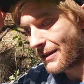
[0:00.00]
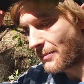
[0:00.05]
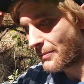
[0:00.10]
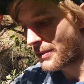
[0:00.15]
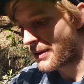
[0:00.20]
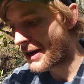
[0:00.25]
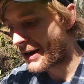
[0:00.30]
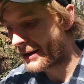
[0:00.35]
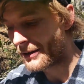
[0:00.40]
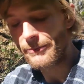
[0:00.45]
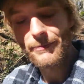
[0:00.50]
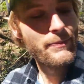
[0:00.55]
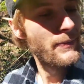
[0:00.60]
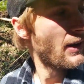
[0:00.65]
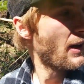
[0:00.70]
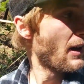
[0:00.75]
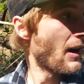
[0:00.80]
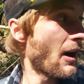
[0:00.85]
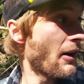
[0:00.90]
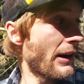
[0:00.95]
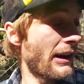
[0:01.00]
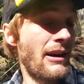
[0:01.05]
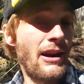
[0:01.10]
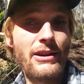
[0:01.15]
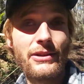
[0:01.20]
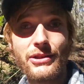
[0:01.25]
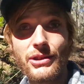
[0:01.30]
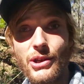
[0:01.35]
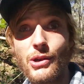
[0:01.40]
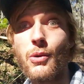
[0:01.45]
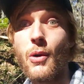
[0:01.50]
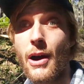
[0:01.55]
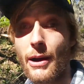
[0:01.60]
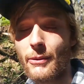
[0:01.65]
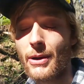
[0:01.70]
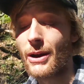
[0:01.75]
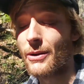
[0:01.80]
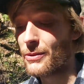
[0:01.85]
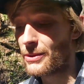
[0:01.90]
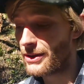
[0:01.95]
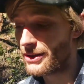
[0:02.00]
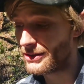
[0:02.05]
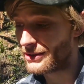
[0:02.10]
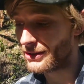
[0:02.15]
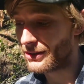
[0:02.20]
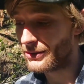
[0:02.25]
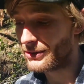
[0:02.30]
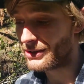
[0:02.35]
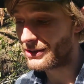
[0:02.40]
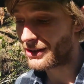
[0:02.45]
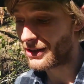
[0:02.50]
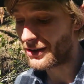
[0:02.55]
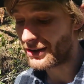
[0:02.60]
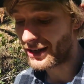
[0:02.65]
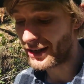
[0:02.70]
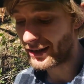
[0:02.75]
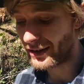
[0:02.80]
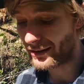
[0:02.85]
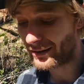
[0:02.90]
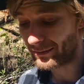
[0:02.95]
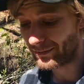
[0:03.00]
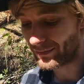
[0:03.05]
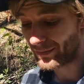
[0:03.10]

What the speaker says: but I reckon I could do quite well with the sluice. So yeah,